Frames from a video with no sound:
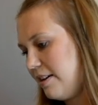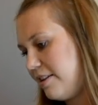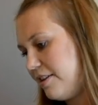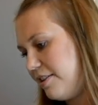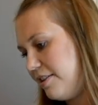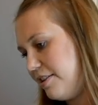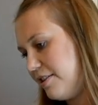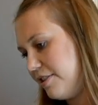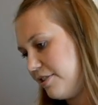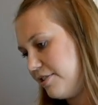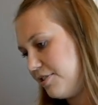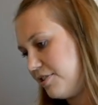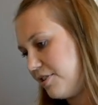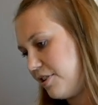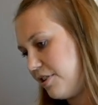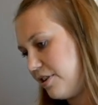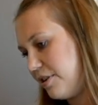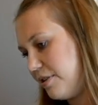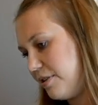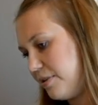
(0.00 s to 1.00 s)
years
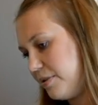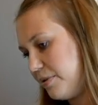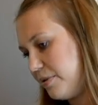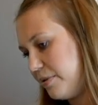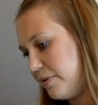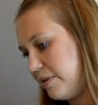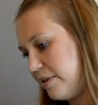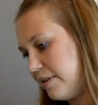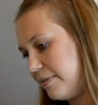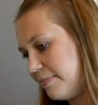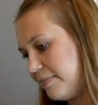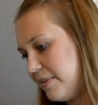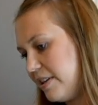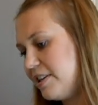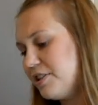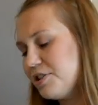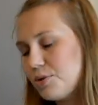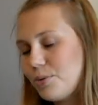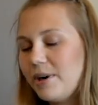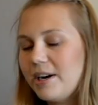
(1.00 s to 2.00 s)
ago
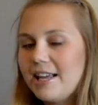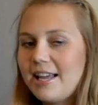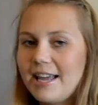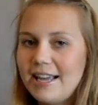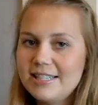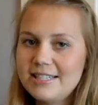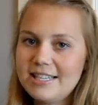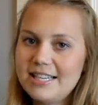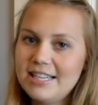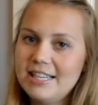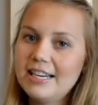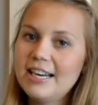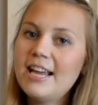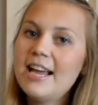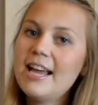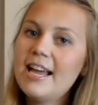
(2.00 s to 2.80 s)
in 2018